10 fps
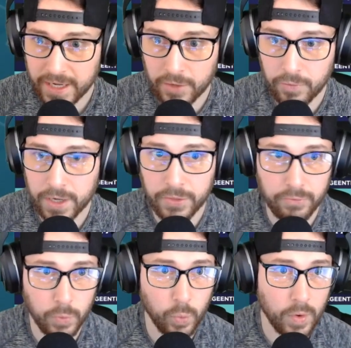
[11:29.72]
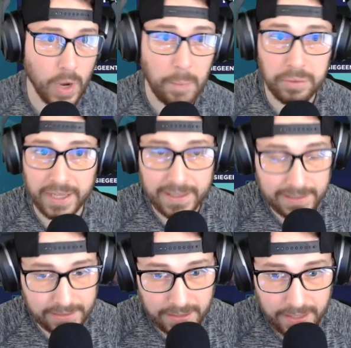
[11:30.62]
running through a
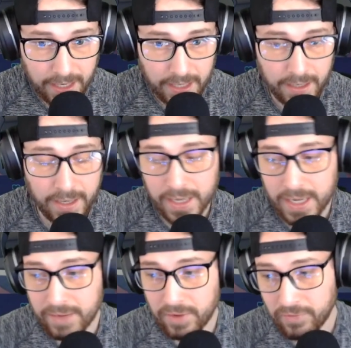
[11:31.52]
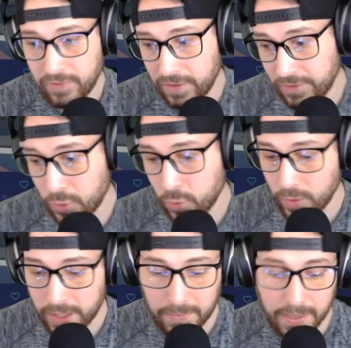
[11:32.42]
playlist a day, even if it's
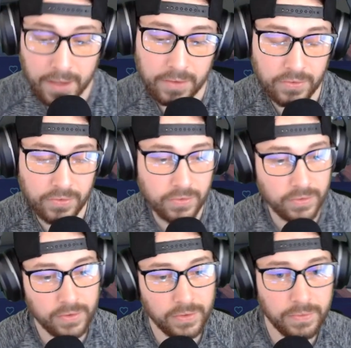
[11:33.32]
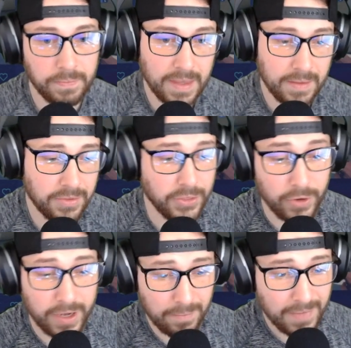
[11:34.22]
20 minutes,
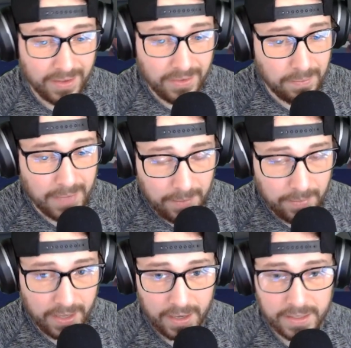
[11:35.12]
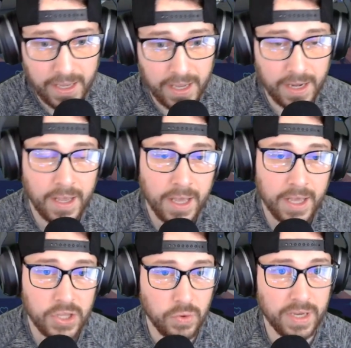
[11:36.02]
30 minutes maybe a day,
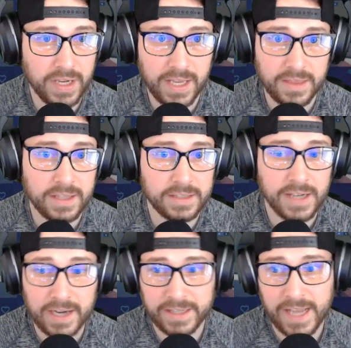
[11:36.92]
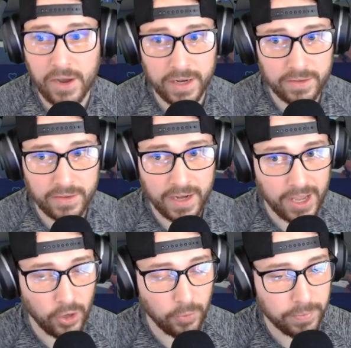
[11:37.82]
you can get these knocked out, and it's going to
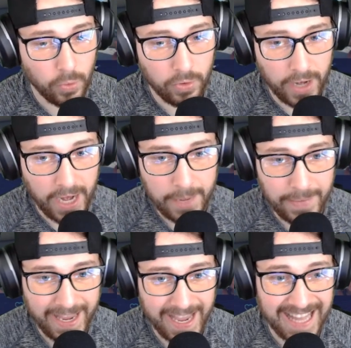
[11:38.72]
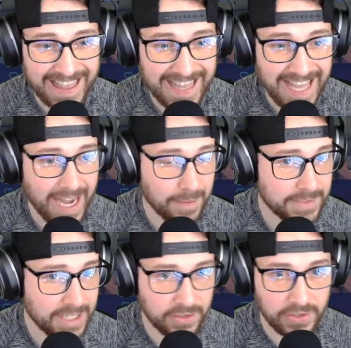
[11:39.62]
help your aiming a lot. I'm
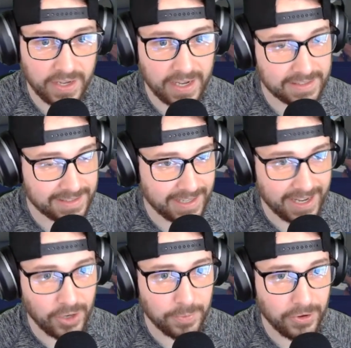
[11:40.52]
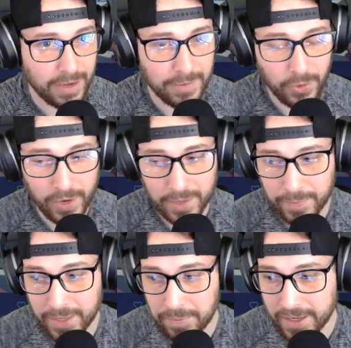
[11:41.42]
telling you guys, it's going to help your aiming quite a
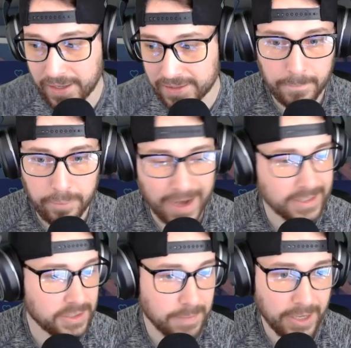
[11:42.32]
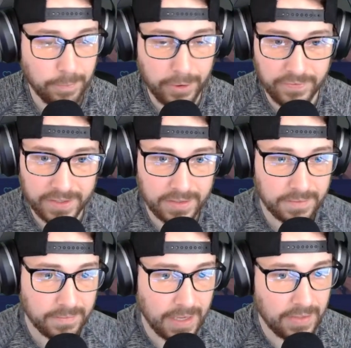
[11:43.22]
bit, because practice makes perfect,
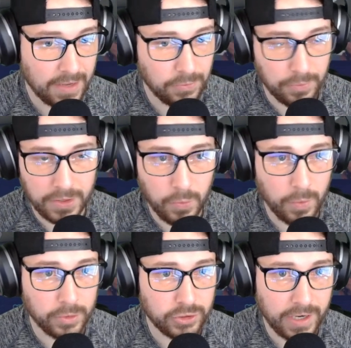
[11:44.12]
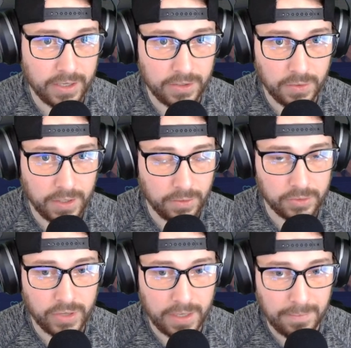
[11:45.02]
and that's really what we're trying to do here. We're
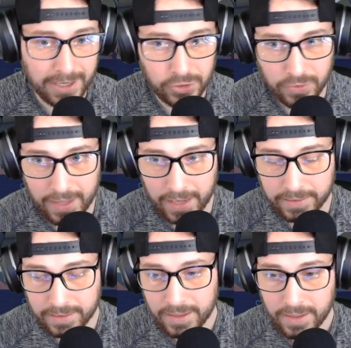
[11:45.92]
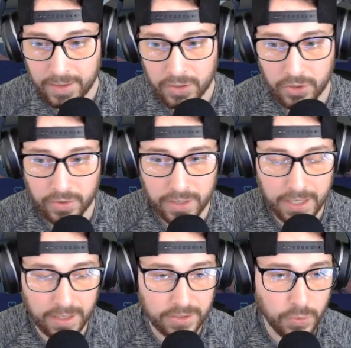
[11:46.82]
trying to make sure that you're
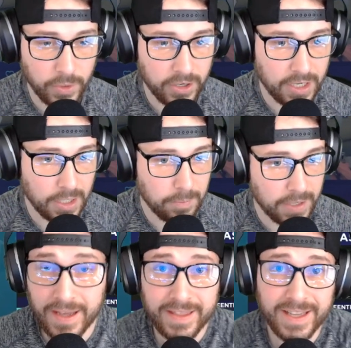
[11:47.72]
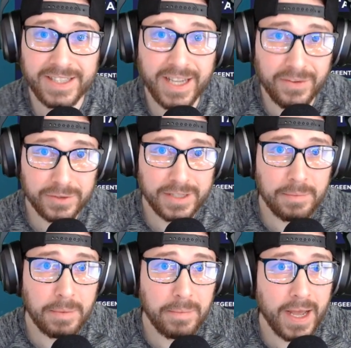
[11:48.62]
getting to where you need to be. Thanks again for
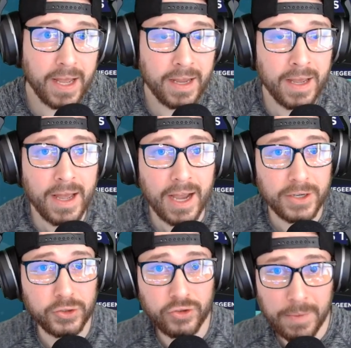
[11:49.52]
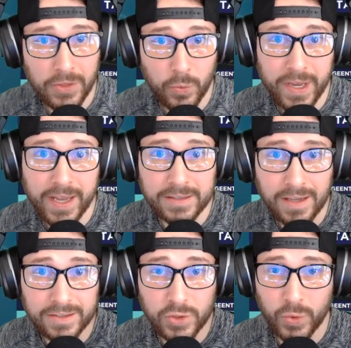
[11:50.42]
stopping by. I do stream on the weekends
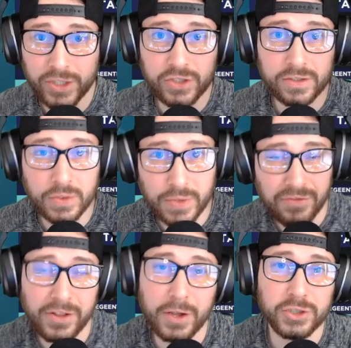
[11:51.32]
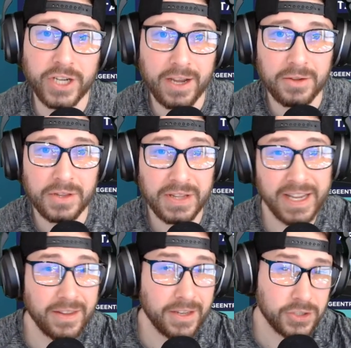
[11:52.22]
on Twitch, so definitely go check out the link
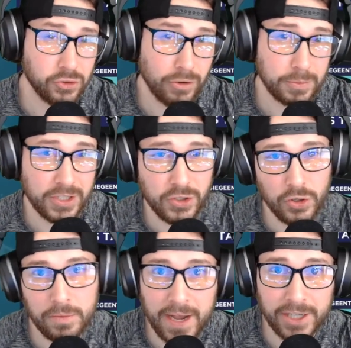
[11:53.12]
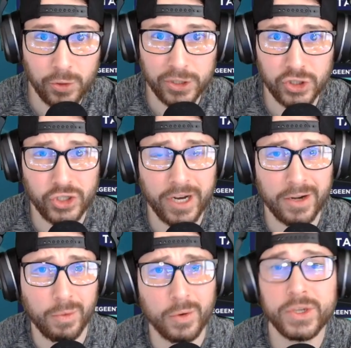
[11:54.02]
in the description to my Twitch
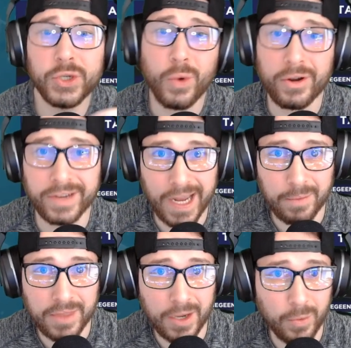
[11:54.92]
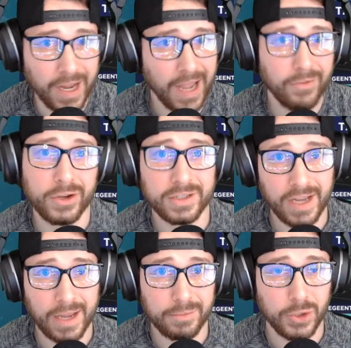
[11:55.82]
channel, where we do our damn thing. We have a good
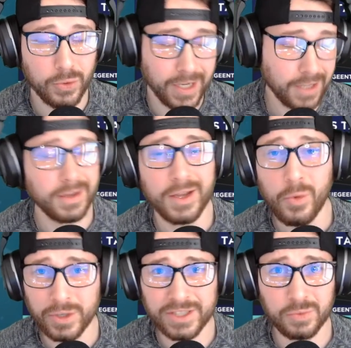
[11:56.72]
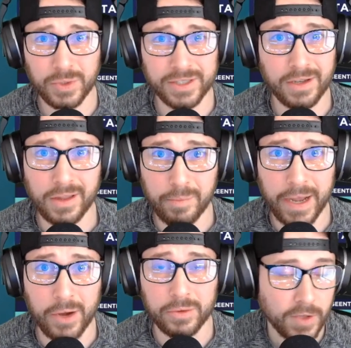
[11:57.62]
time doing it, which is what it's all
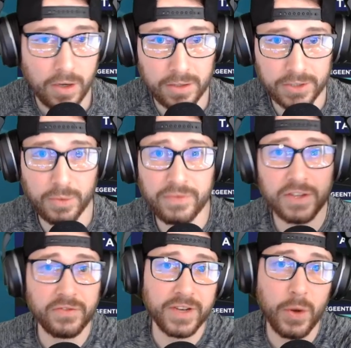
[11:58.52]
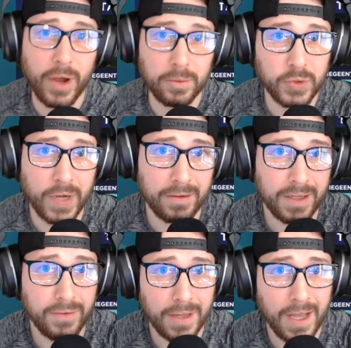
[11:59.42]
about. Also, if this video helped you out,
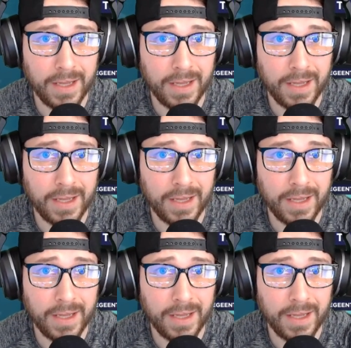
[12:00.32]
leave a like